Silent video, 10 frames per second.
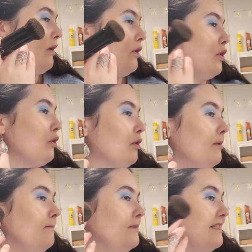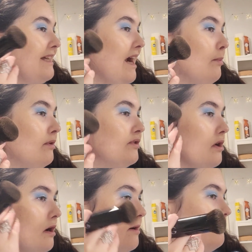your sideburns
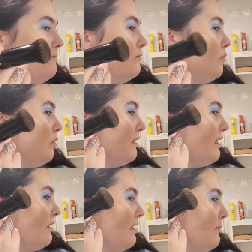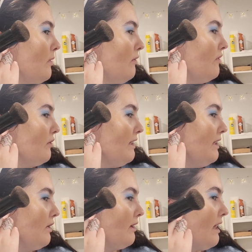are, or like in the middle of your
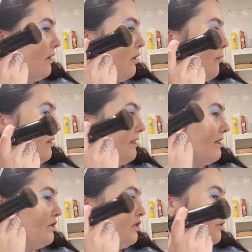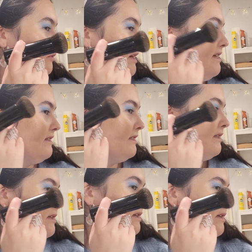ear, kind of going like straight.
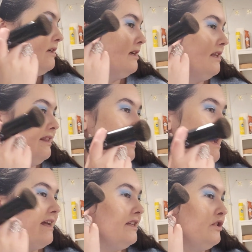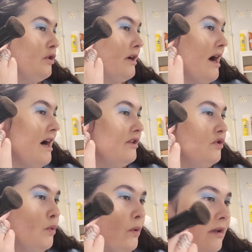That is your
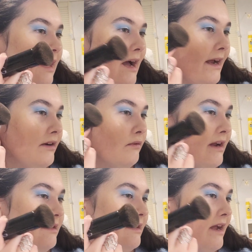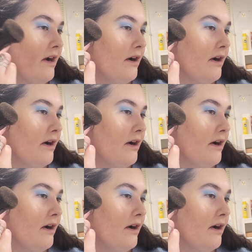contour line right there